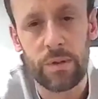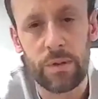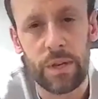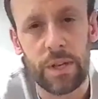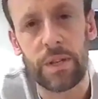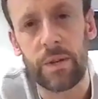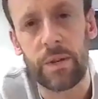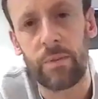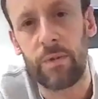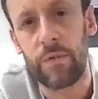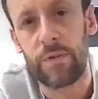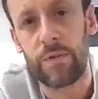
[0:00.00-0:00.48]

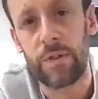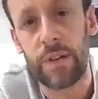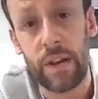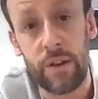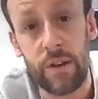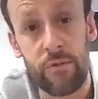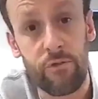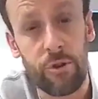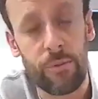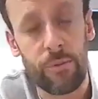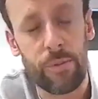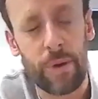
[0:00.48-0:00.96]
sitting with
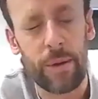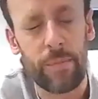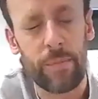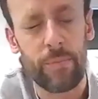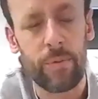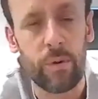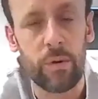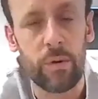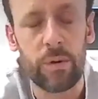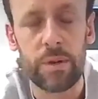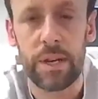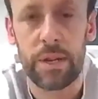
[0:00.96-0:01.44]
delivery
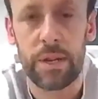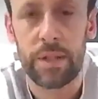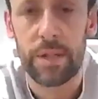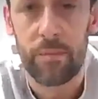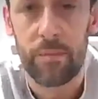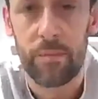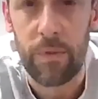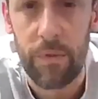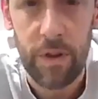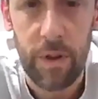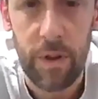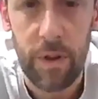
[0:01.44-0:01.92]
people,
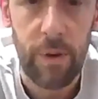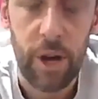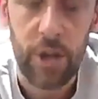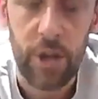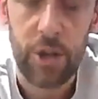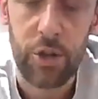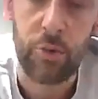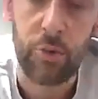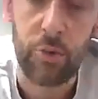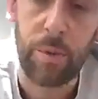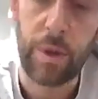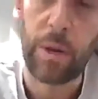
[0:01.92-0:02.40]
sitting with
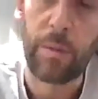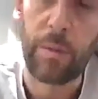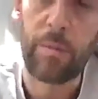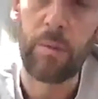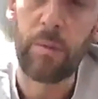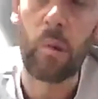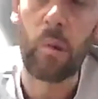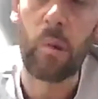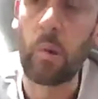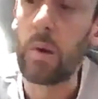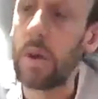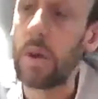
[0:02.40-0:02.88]
commercial
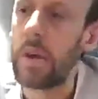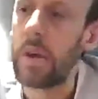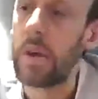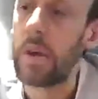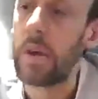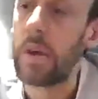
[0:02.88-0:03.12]
people,